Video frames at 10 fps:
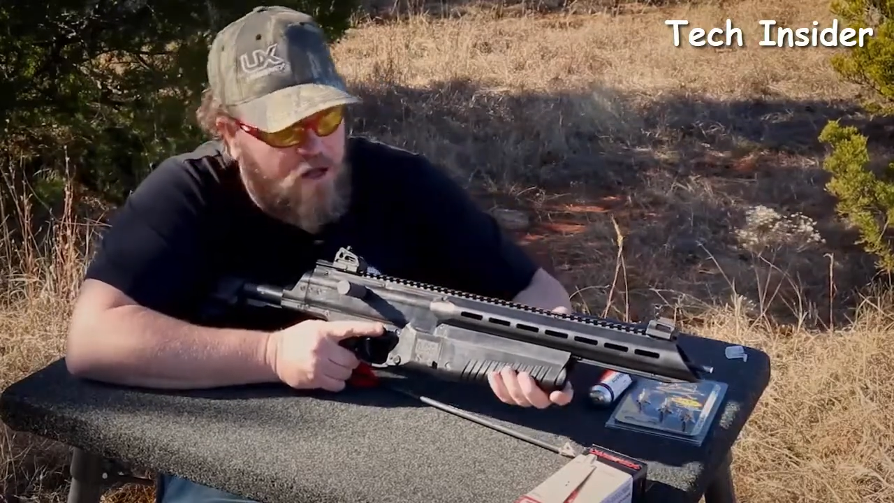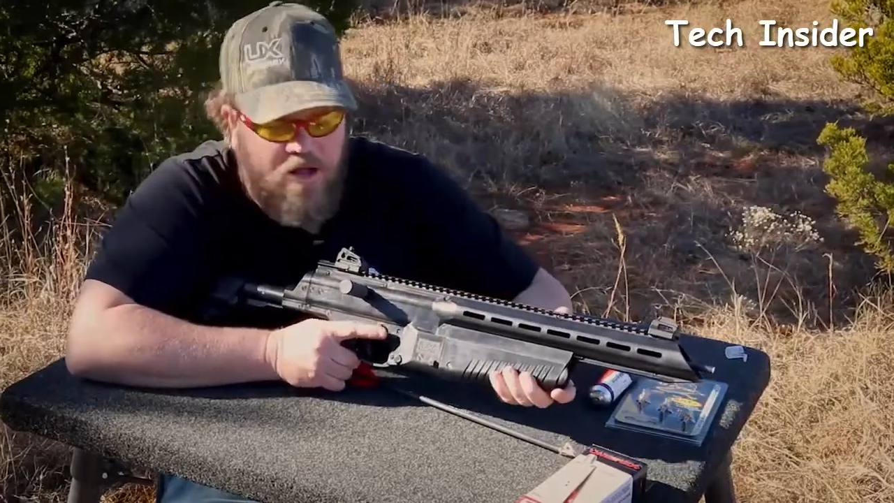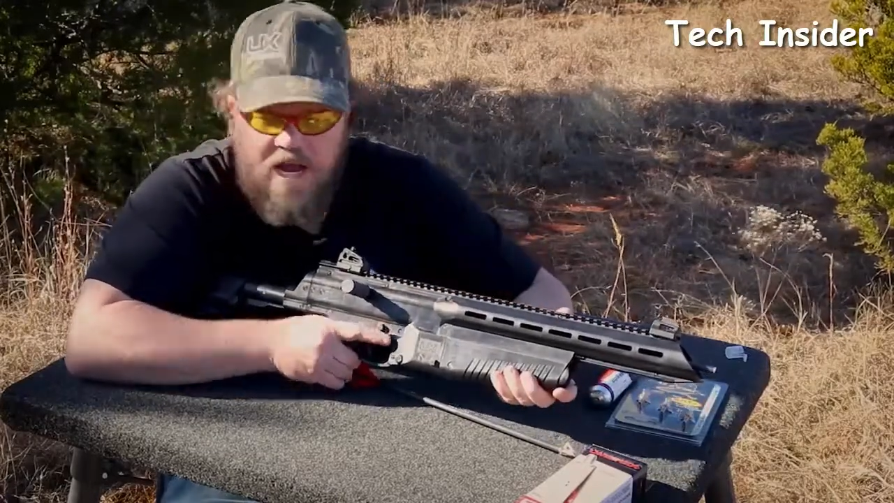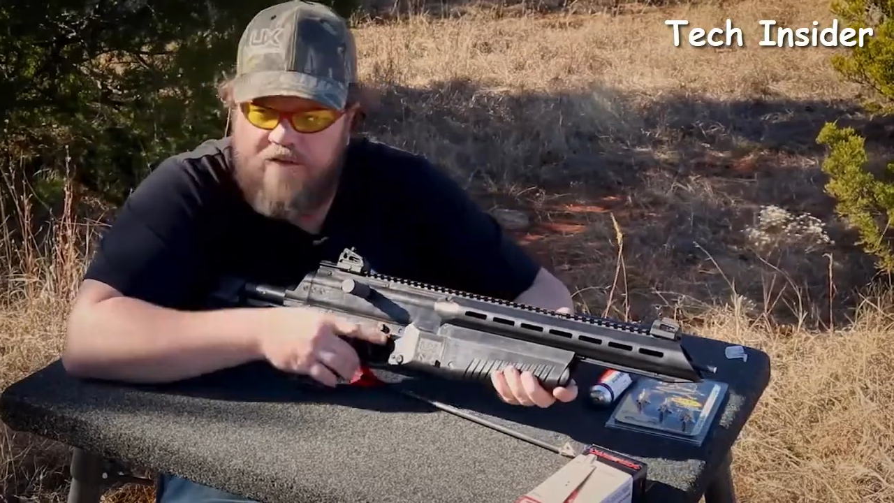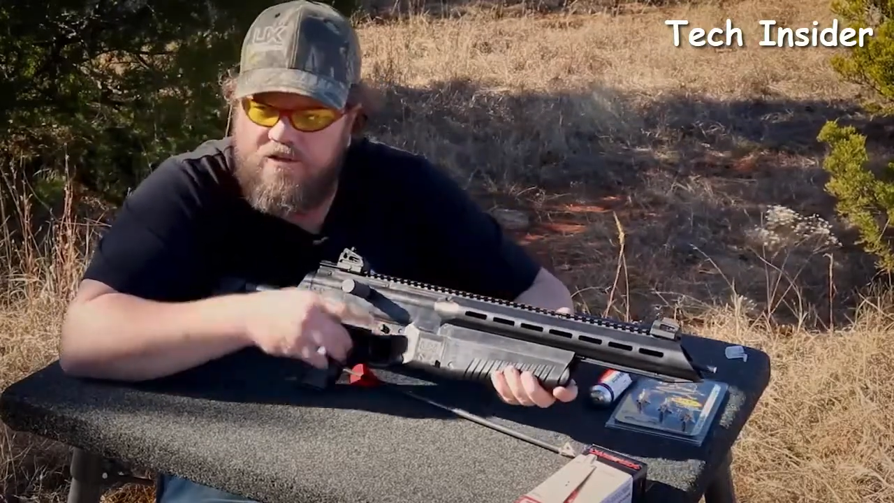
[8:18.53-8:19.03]

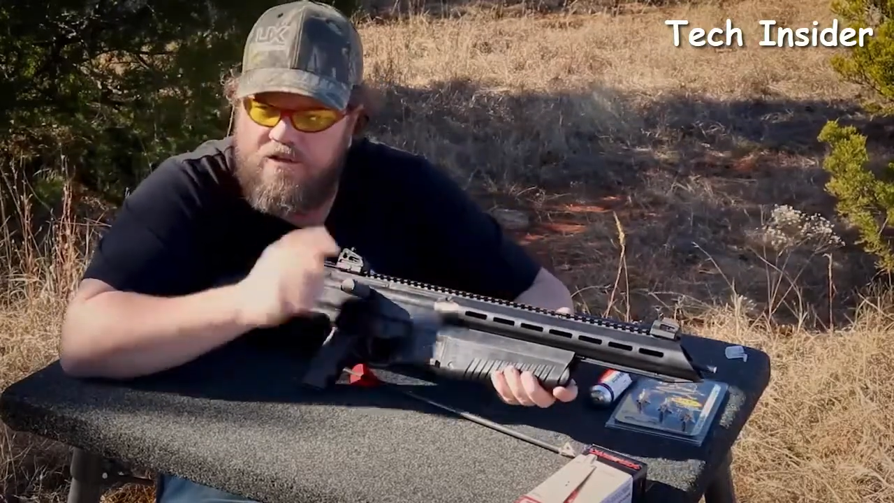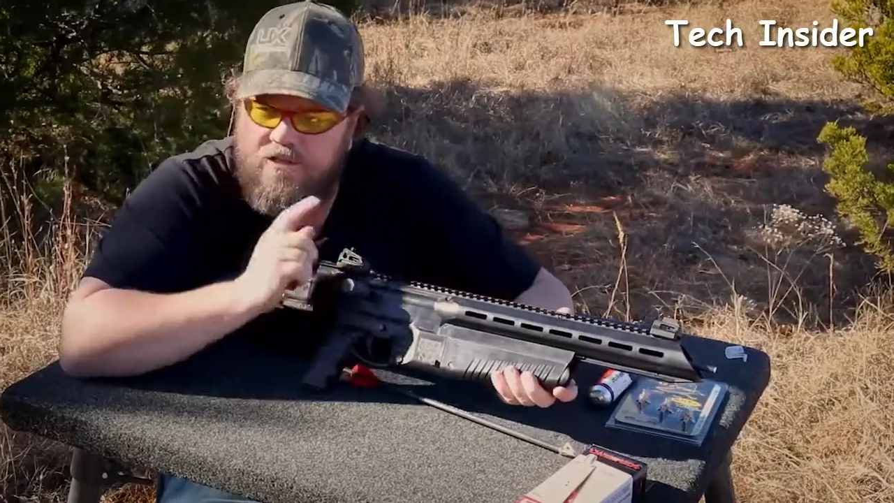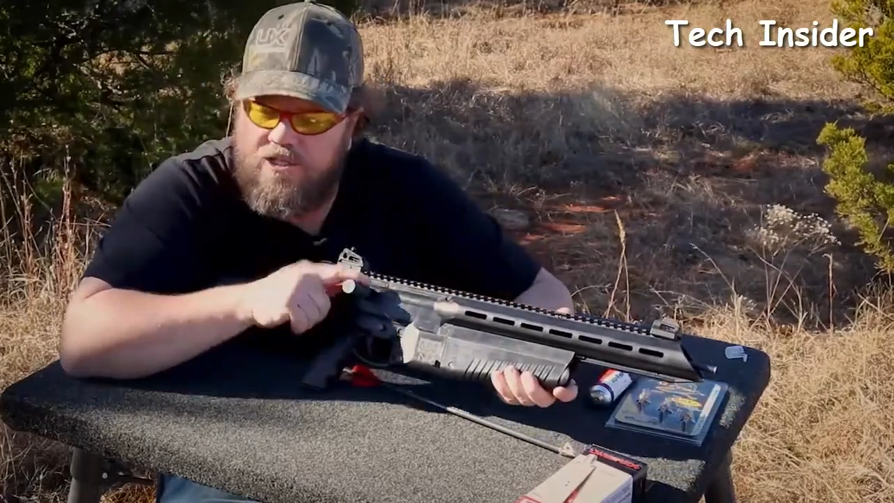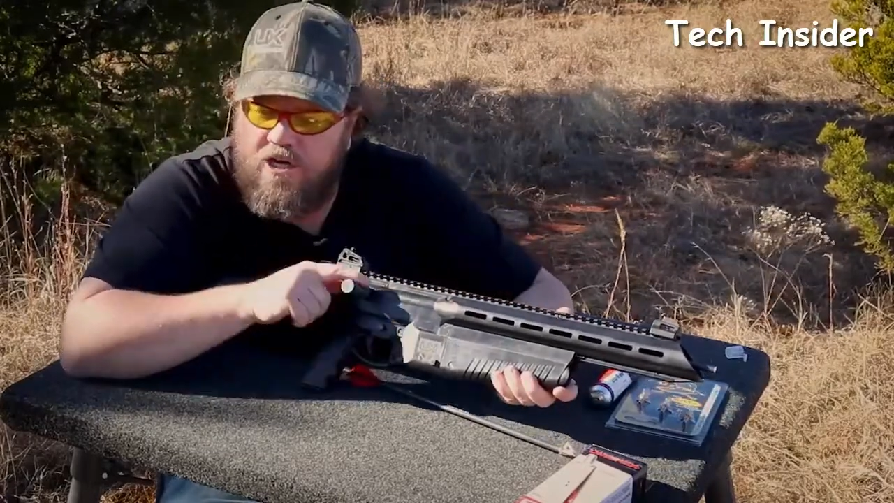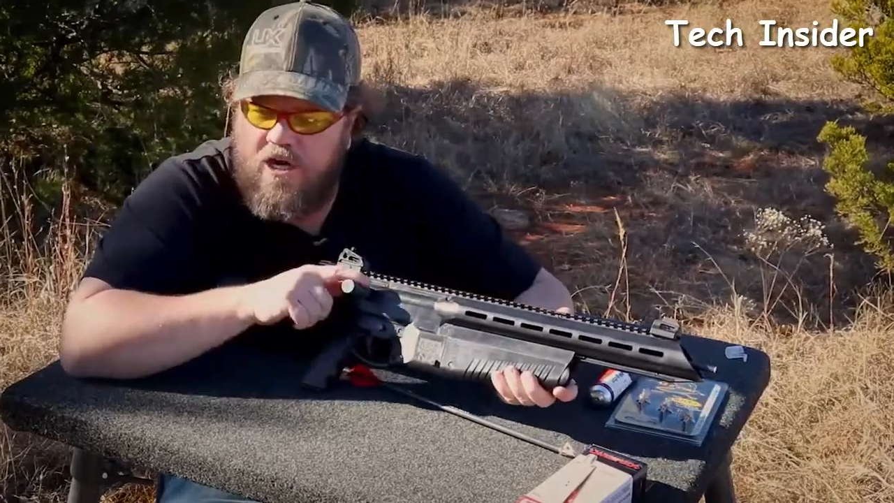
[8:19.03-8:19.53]
All I have to
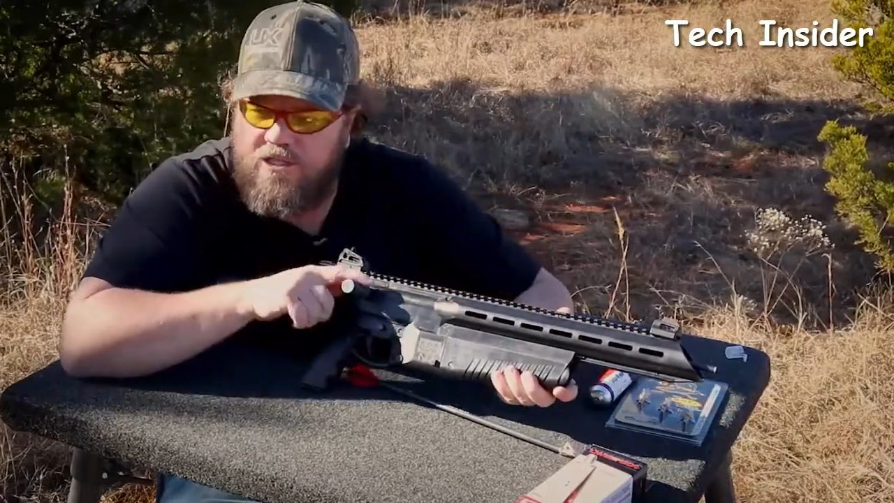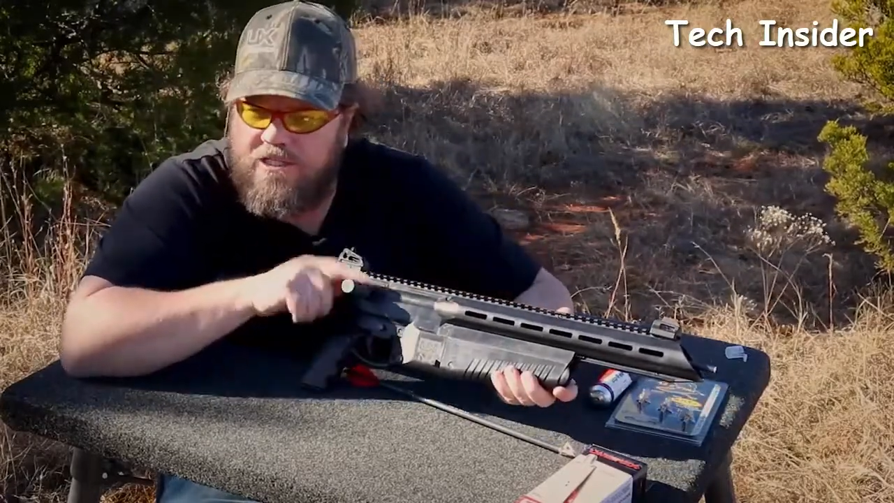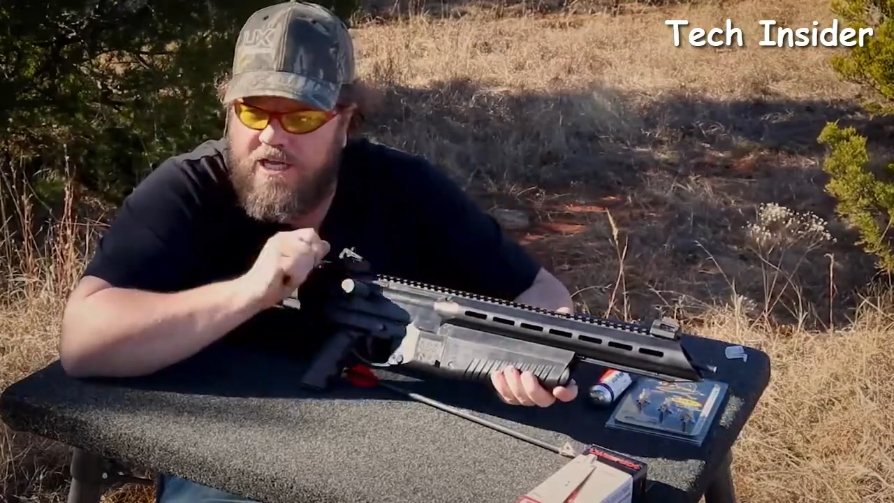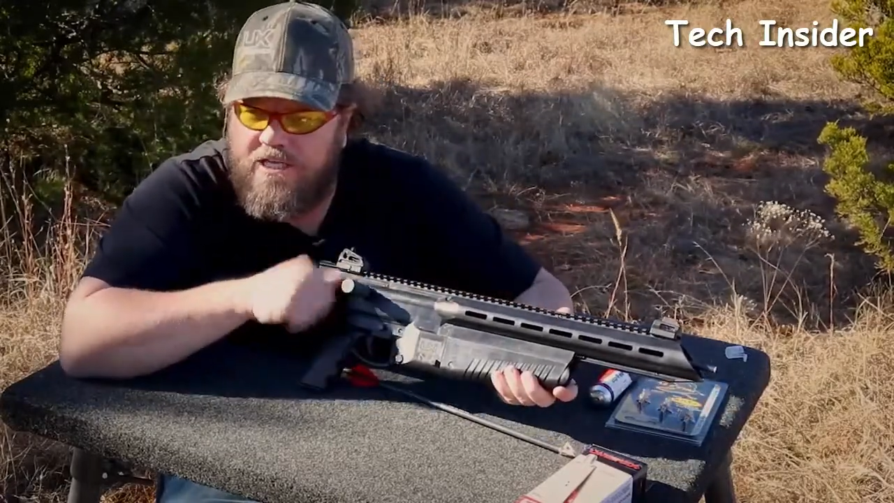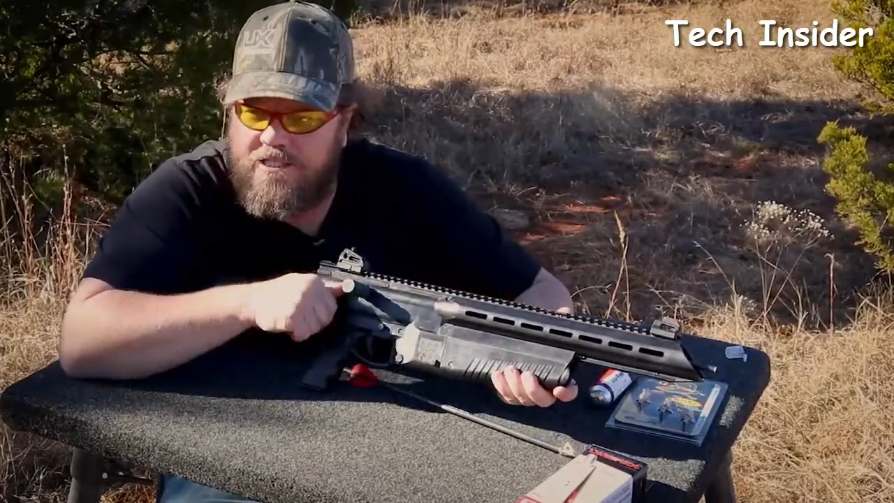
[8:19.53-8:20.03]
do is charge
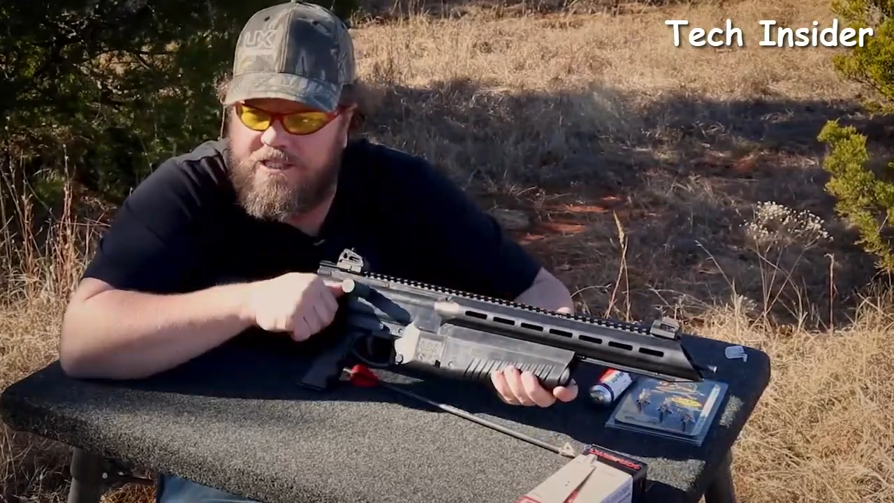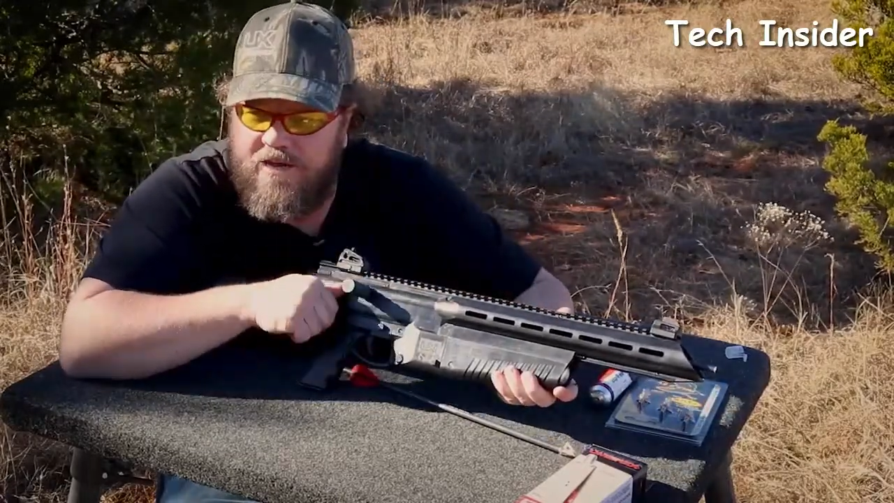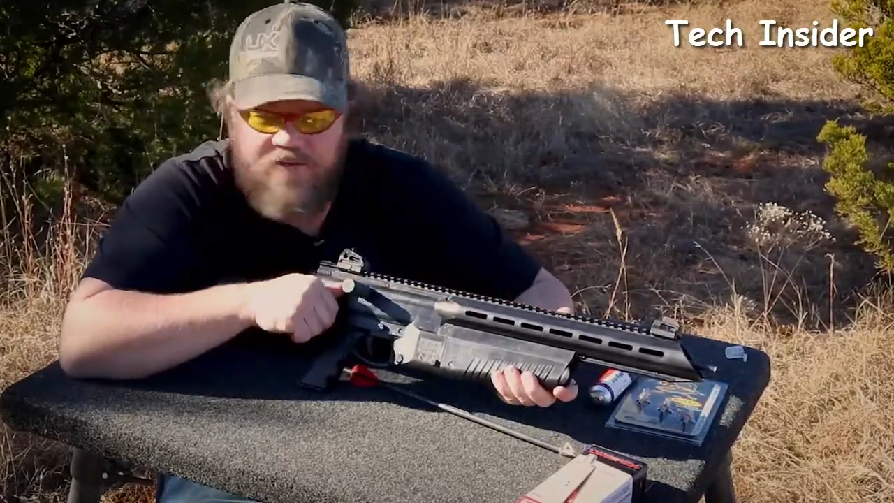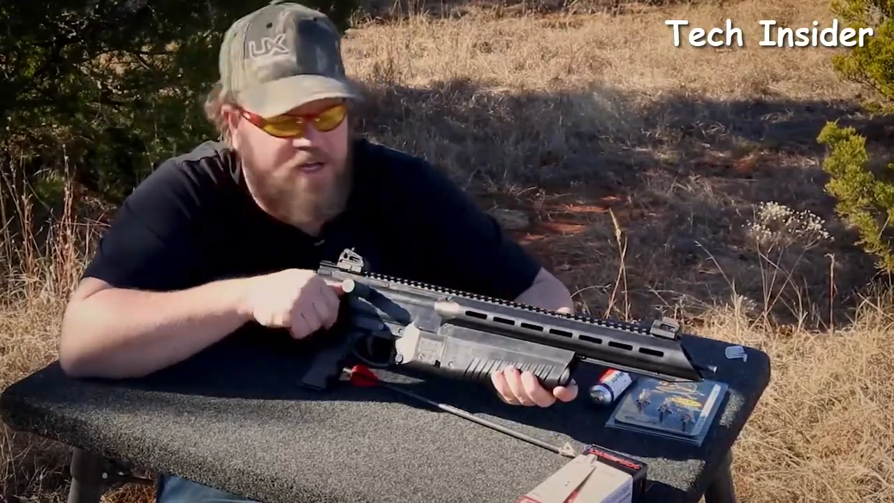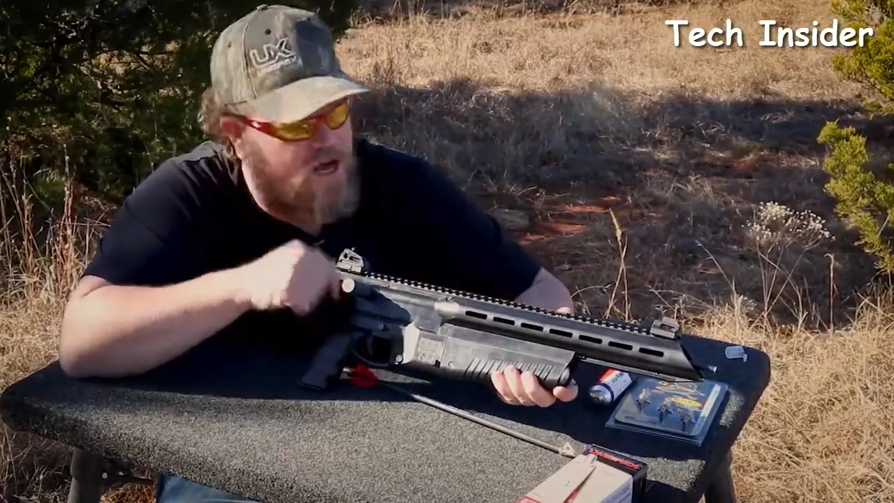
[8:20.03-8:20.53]
it, take the safety